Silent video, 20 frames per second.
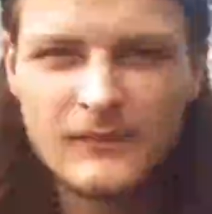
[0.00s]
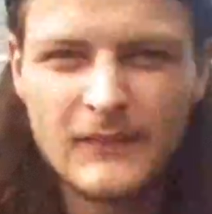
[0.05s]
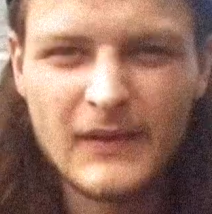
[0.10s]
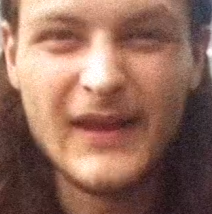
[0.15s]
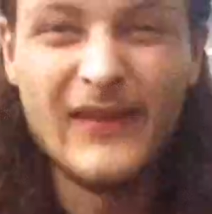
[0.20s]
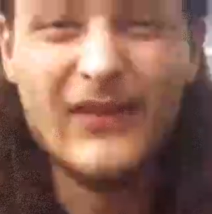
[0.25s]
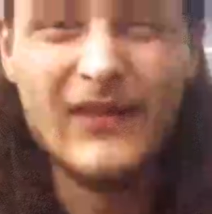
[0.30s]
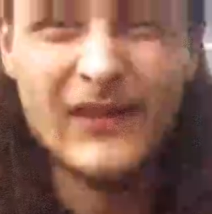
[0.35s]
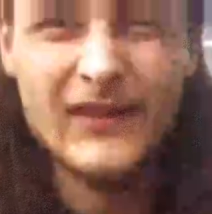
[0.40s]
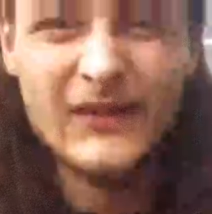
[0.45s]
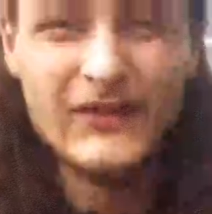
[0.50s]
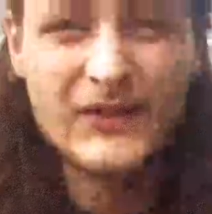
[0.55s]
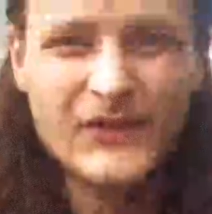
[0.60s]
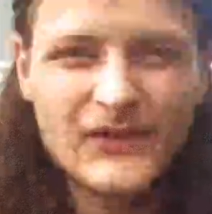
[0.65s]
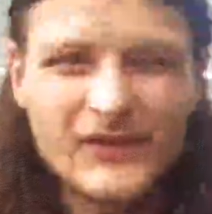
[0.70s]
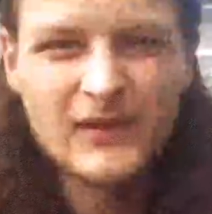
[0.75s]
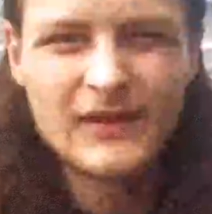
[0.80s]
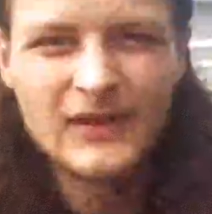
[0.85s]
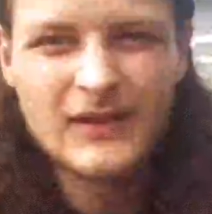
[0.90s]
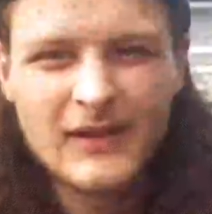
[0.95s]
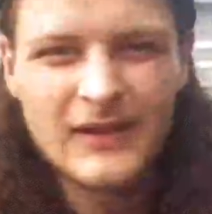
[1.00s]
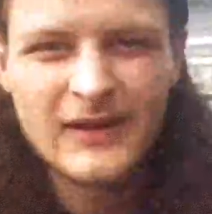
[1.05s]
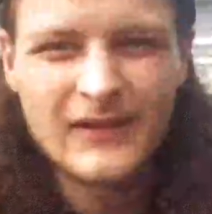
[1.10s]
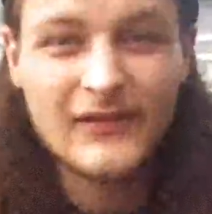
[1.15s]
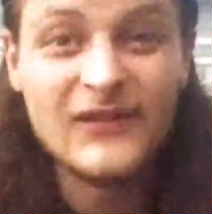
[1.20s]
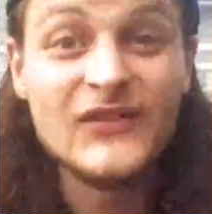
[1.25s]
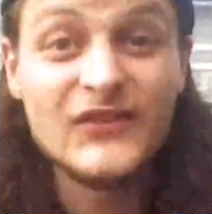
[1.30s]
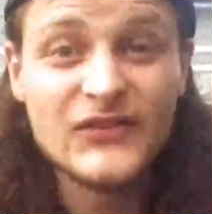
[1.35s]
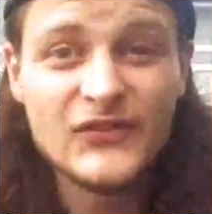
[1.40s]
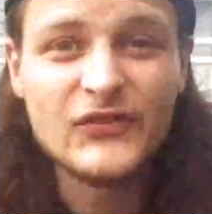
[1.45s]
And
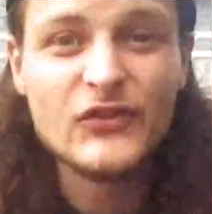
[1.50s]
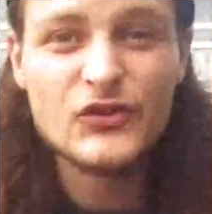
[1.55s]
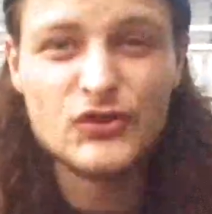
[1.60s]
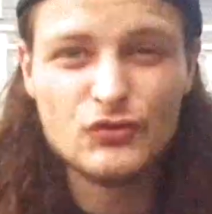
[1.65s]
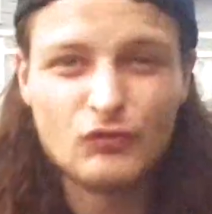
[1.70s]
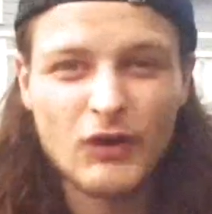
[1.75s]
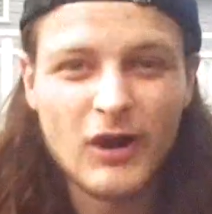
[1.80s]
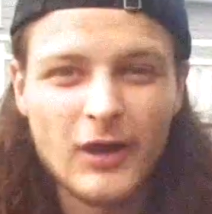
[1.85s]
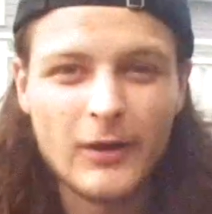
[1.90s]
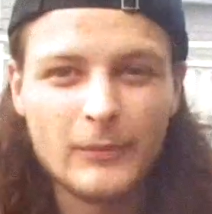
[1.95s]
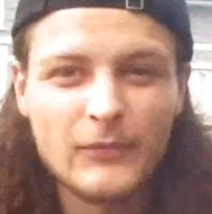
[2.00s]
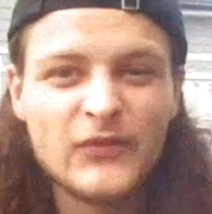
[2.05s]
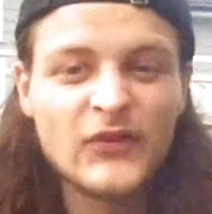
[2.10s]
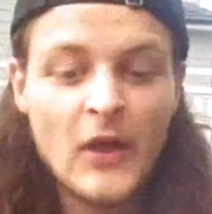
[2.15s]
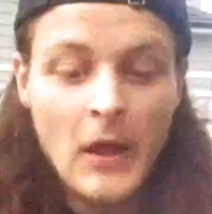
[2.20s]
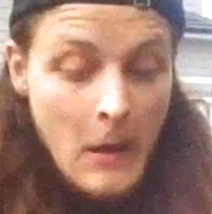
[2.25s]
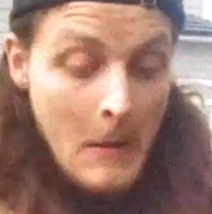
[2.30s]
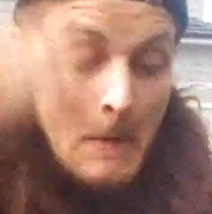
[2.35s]
this is the drums.